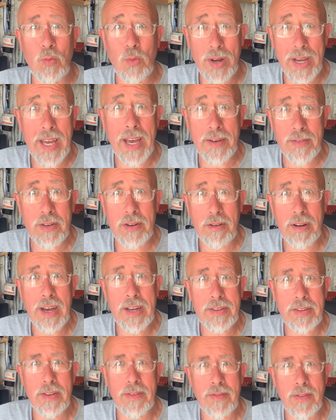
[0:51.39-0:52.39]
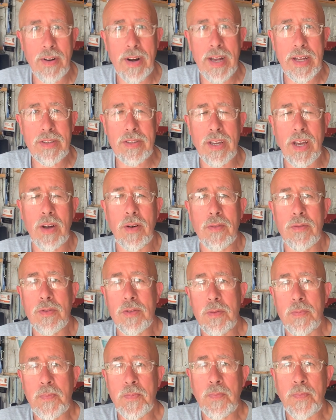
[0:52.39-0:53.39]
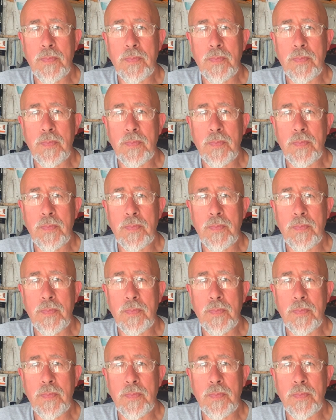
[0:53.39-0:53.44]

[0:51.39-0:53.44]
we have created for ourselves.